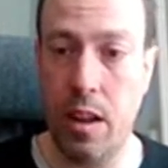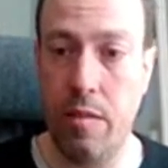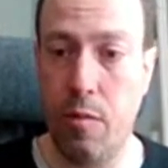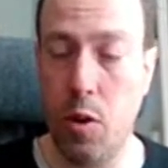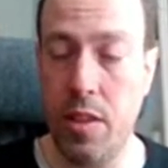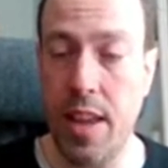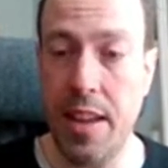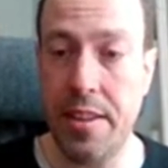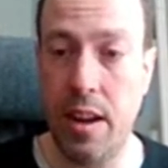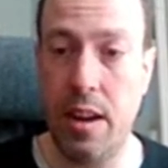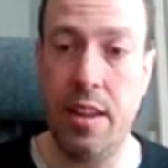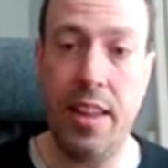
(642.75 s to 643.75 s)
for
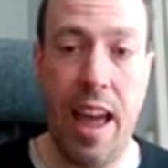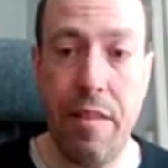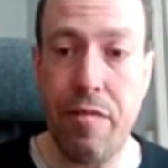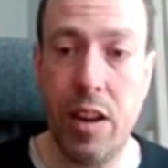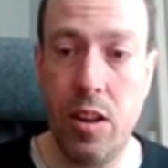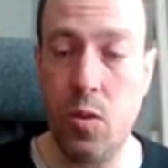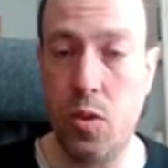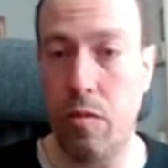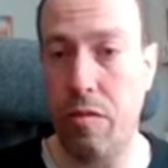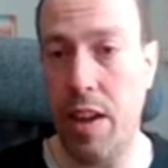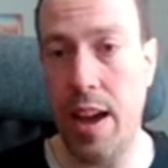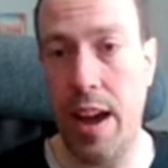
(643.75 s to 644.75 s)
data, the ethical use
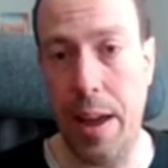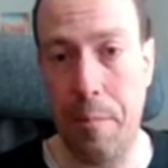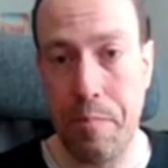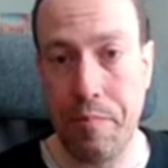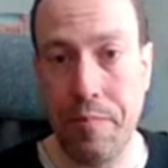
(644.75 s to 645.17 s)
of AI.